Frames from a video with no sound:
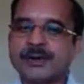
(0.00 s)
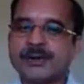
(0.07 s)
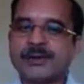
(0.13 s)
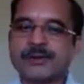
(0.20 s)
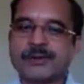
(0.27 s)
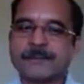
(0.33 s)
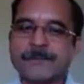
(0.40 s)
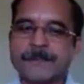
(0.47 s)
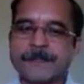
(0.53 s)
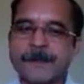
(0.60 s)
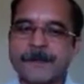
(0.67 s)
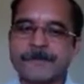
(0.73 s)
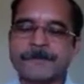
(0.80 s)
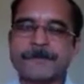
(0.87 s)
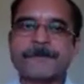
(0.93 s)
And
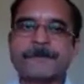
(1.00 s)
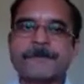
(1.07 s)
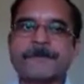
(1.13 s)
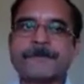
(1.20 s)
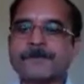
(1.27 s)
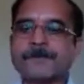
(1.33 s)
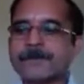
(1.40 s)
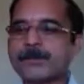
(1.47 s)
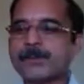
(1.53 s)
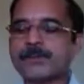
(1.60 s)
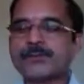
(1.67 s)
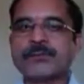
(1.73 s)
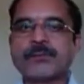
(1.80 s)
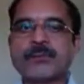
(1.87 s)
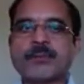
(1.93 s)
these are
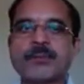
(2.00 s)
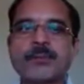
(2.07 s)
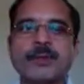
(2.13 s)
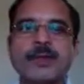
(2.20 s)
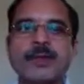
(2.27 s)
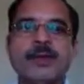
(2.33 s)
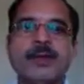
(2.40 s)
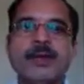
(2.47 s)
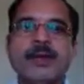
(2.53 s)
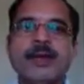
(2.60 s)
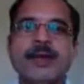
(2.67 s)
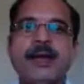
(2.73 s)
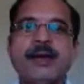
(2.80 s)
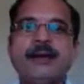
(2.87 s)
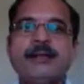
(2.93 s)
some of the half
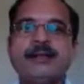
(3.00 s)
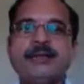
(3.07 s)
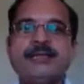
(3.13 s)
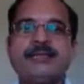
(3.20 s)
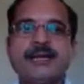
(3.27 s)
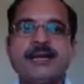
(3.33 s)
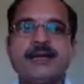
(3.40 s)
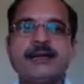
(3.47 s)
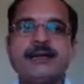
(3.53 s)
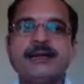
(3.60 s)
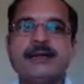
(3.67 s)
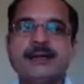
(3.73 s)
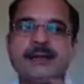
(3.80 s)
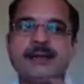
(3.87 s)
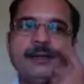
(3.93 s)
cell
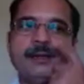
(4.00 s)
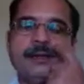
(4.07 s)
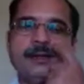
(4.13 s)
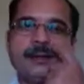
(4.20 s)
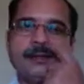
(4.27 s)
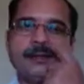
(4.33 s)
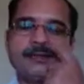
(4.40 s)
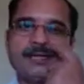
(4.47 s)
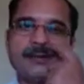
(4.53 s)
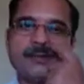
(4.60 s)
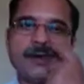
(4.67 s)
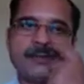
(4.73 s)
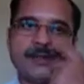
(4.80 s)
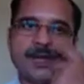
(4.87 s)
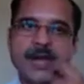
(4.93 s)
potentials because of
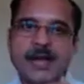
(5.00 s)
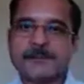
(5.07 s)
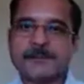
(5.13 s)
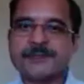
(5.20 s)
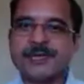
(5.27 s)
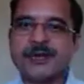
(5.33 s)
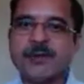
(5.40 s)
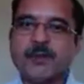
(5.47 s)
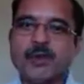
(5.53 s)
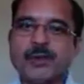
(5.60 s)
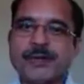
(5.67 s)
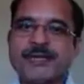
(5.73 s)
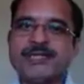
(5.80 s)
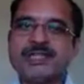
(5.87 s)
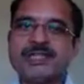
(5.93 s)
different
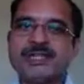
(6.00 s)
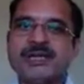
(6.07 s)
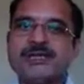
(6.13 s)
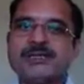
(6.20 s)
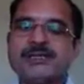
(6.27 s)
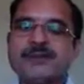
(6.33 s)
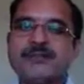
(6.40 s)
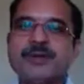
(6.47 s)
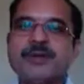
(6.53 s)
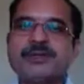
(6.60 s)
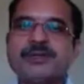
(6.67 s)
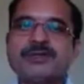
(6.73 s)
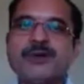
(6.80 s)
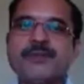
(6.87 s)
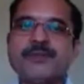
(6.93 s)
reference electrodes.
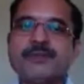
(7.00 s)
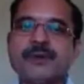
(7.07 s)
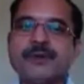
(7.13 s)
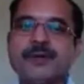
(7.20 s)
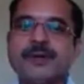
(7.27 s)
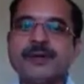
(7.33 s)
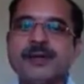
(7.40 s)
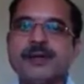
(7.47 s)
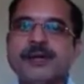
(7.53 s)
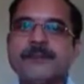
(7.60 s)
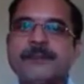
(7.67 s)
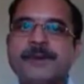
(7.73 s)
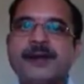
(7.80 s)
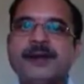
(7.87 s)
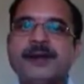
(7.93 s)
Okay, now the
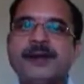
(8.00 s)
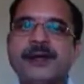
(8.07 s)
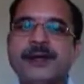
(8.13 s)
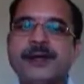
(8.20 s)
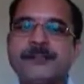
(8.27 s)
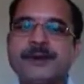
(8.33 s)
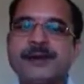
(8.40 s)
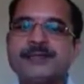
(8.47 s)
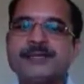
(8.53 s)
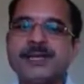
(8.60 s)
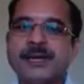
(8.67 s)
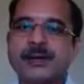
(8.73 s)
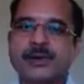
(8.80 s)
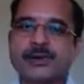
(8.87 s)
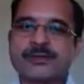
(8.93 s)
potential because
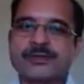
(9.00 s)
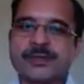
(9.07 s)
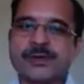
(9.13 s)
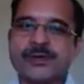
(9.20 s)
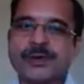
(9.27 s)
of